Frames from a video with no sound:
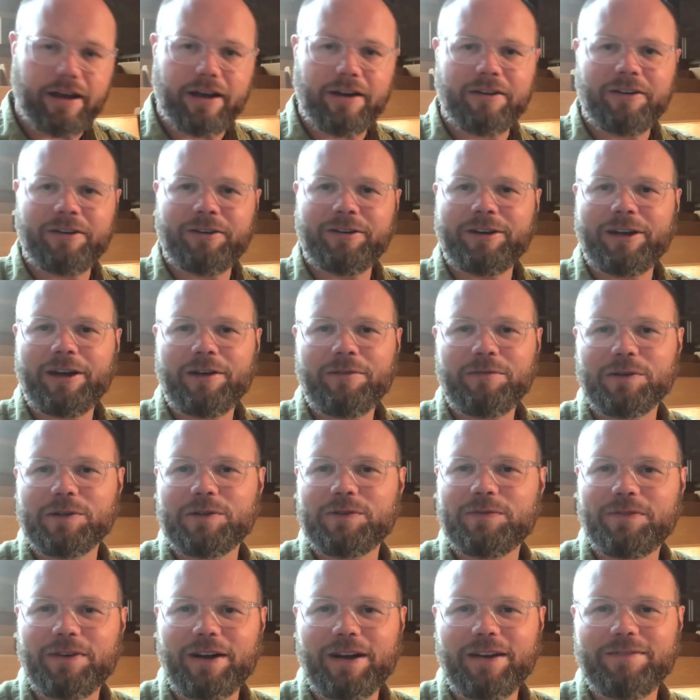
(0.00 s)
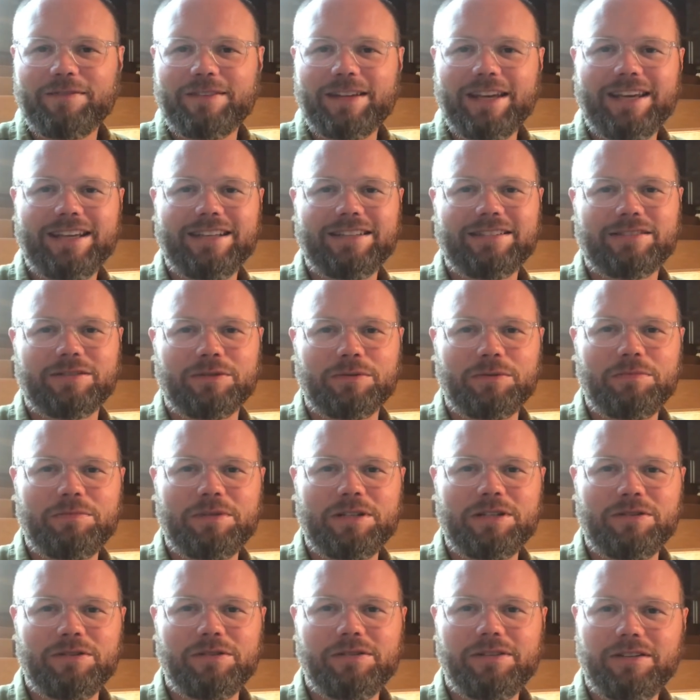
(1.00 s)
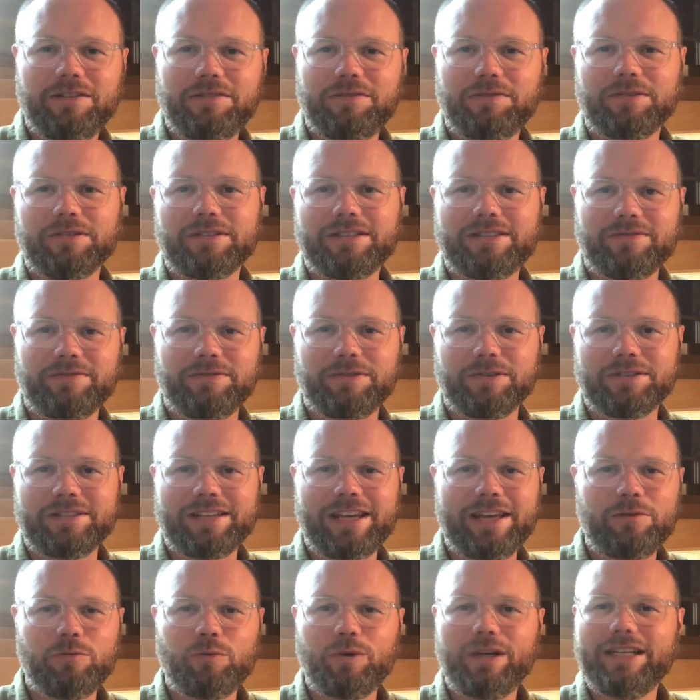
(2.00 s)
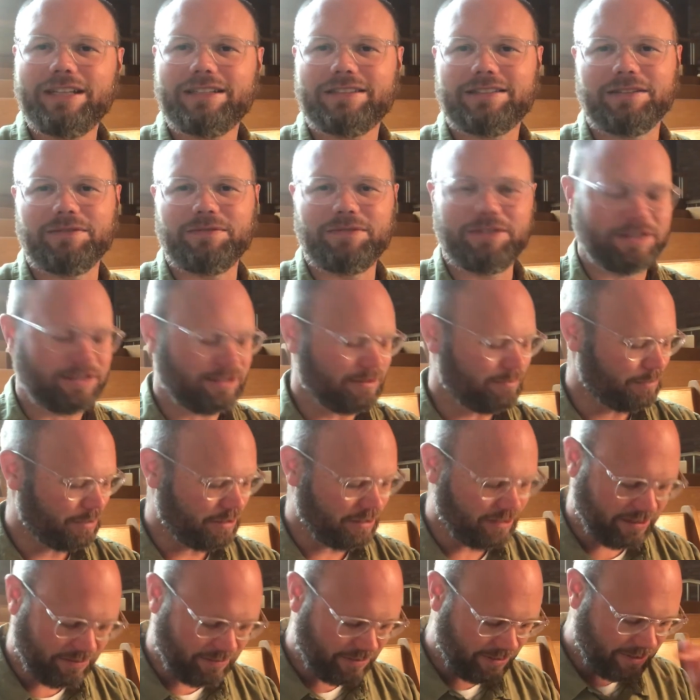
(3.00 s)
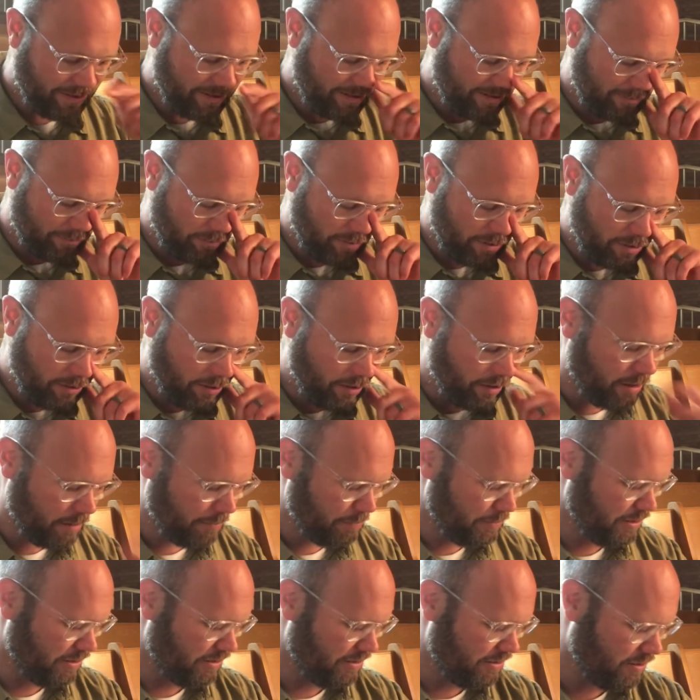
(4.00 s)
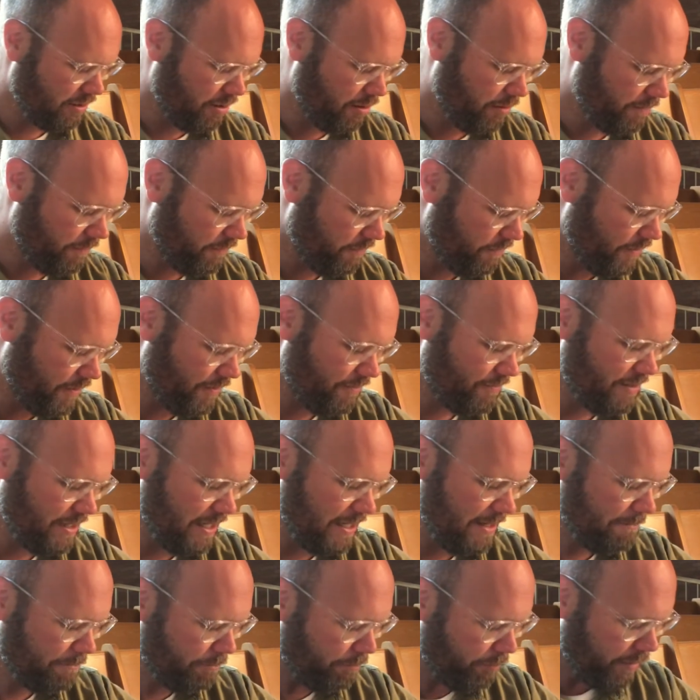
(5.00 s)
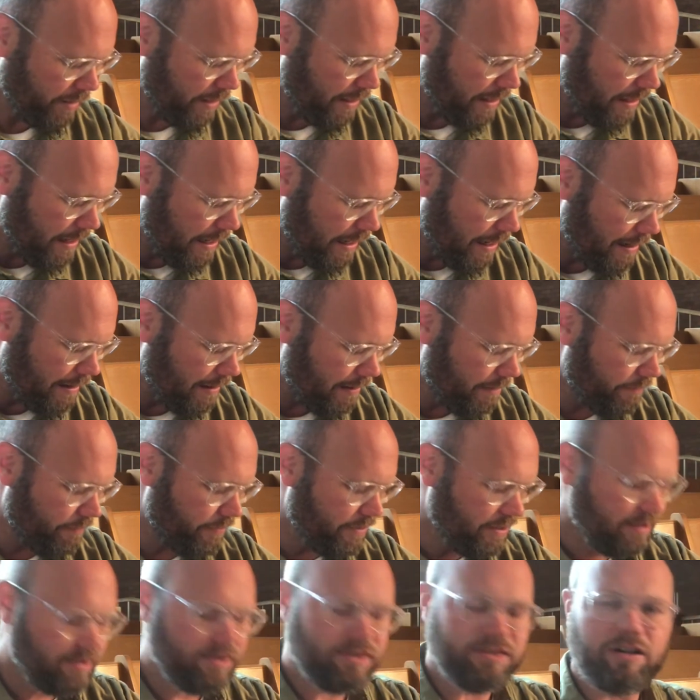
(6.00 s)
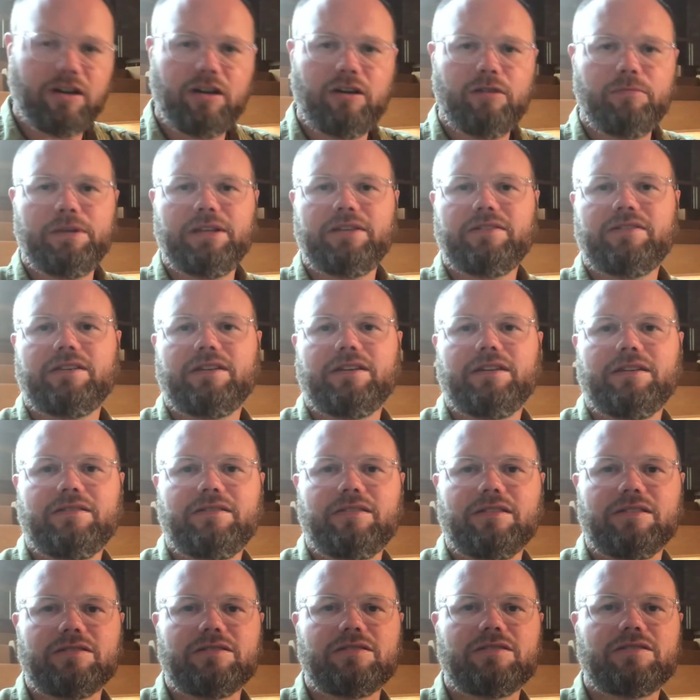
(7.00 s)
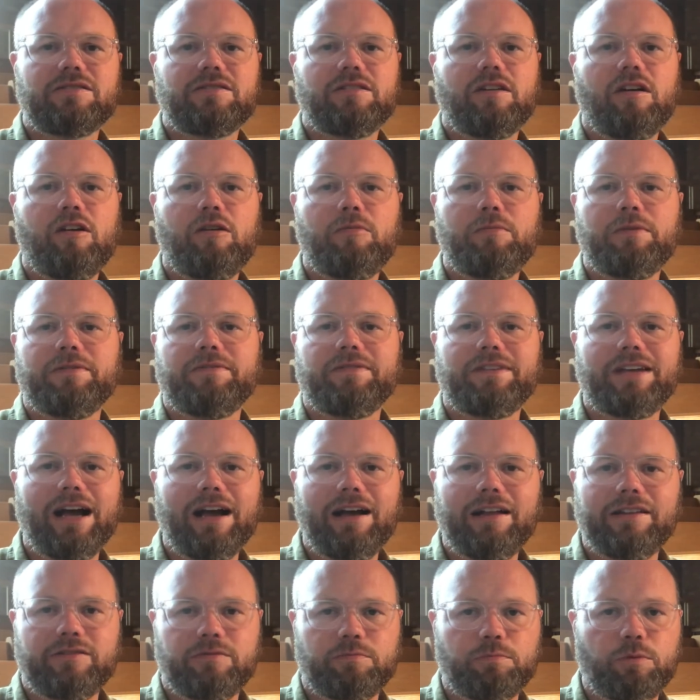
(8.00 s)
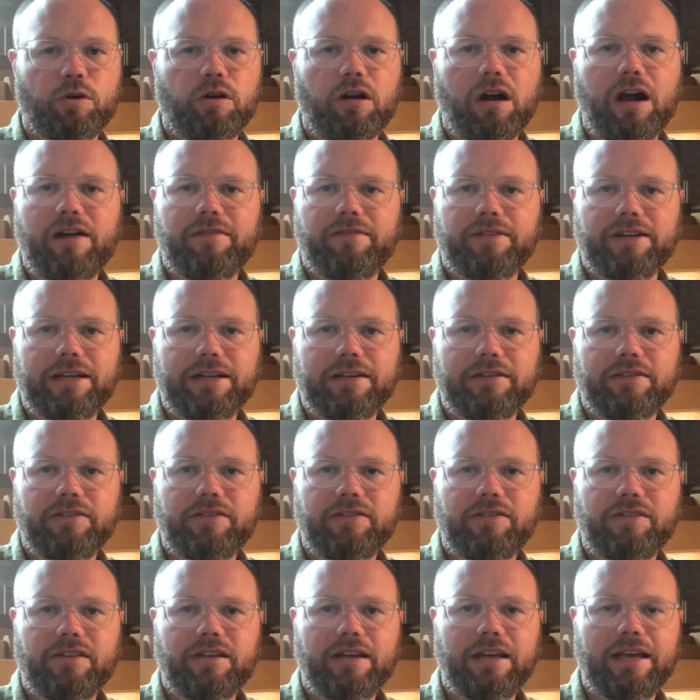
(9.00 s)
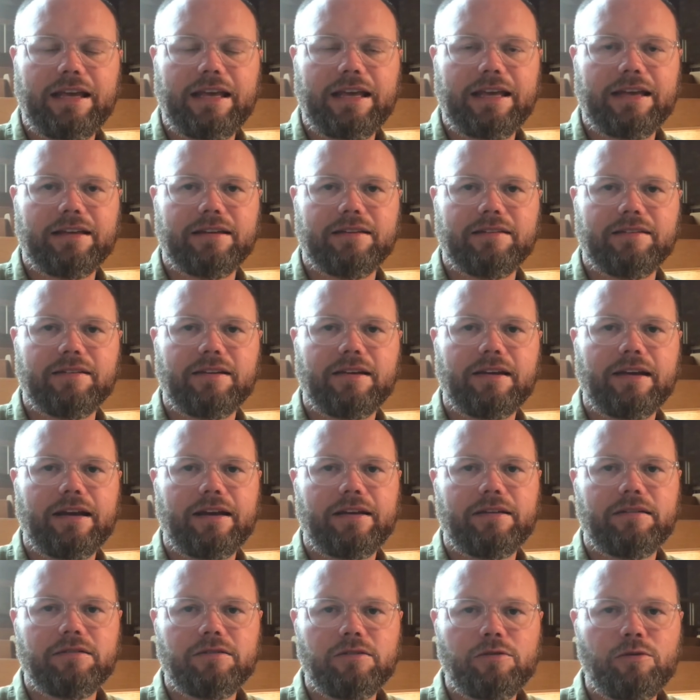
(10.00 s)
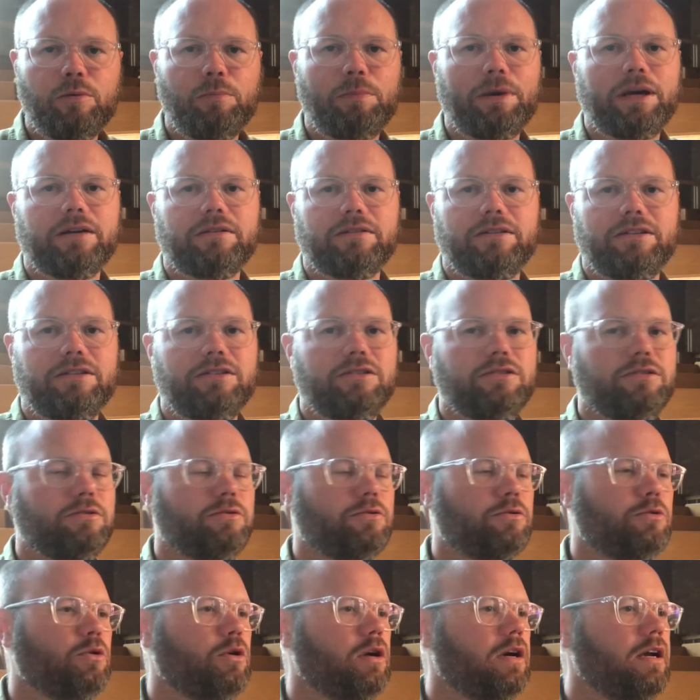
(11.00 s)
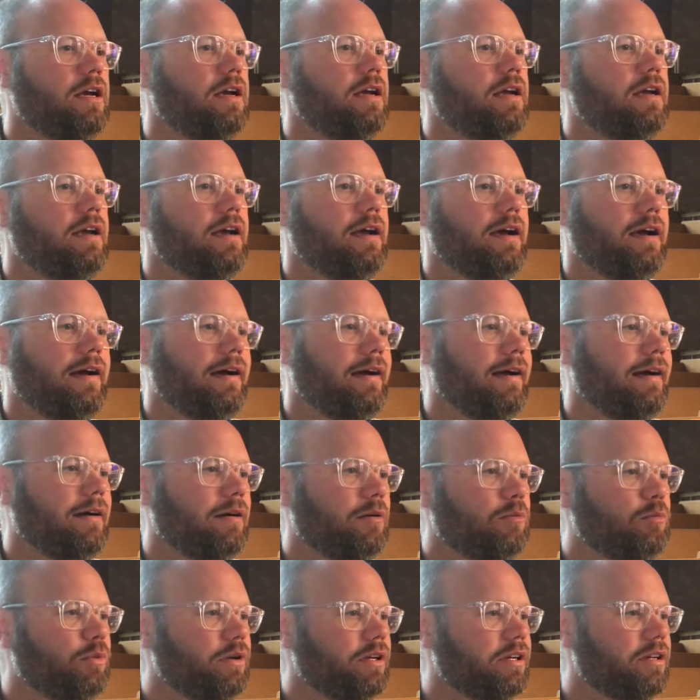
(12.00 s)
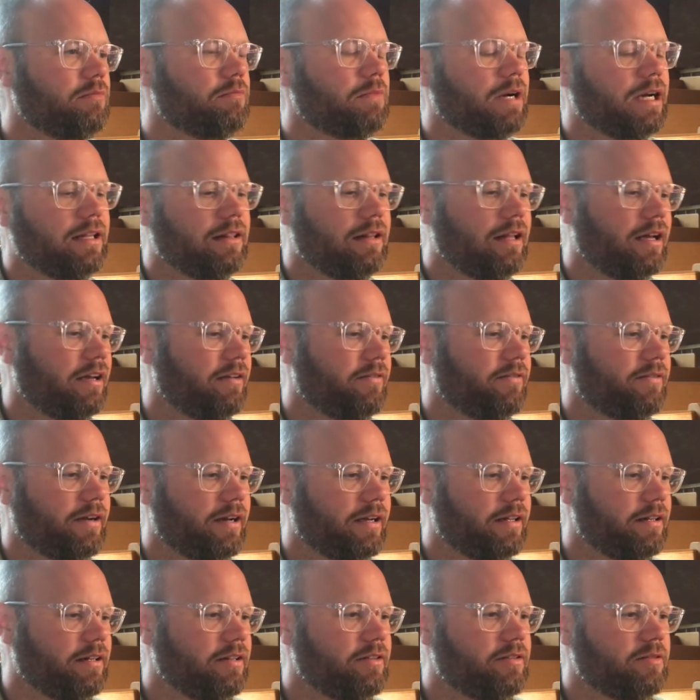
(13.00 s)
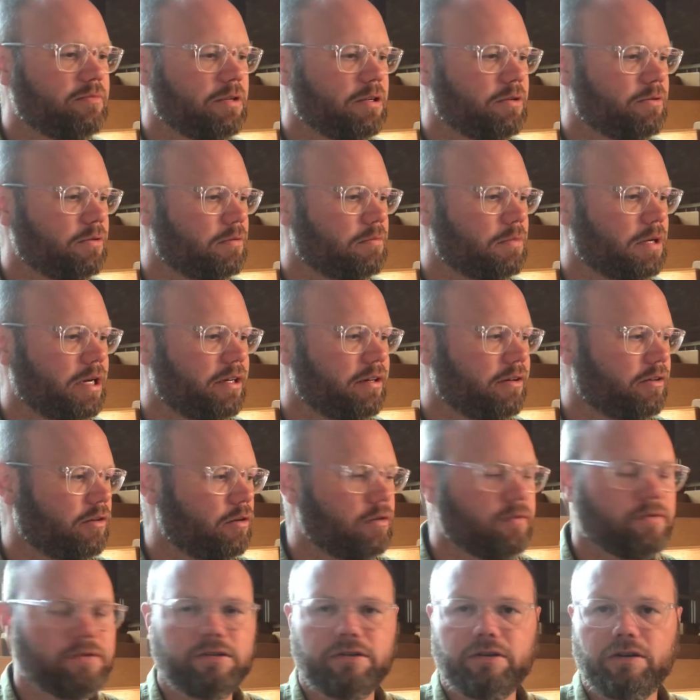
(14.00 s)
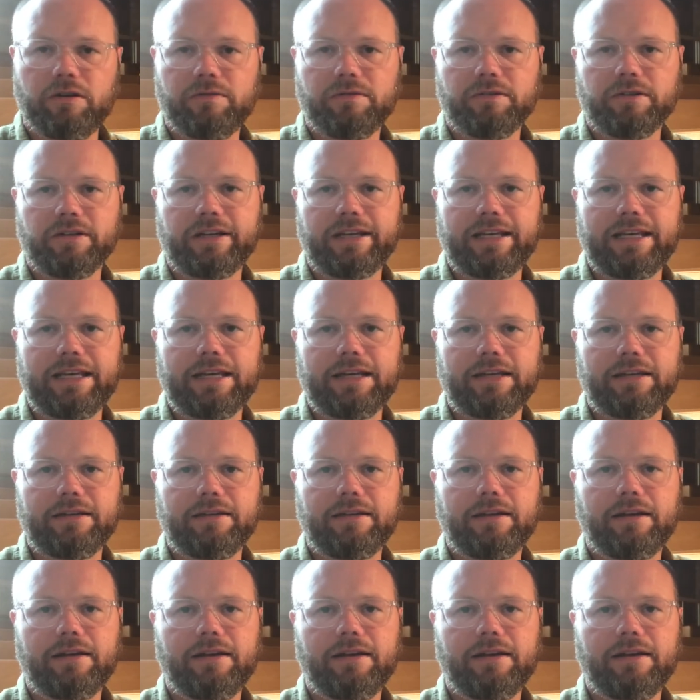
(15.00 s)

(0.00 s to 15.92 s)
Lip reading: on average 5 days. So we've been doing this for 10 weeks, if you can believe it. And we are up to Psalm 50. This psalm is a psalm of God's providence. And I don't know about you, but in my life, I need to be reminded over and over again,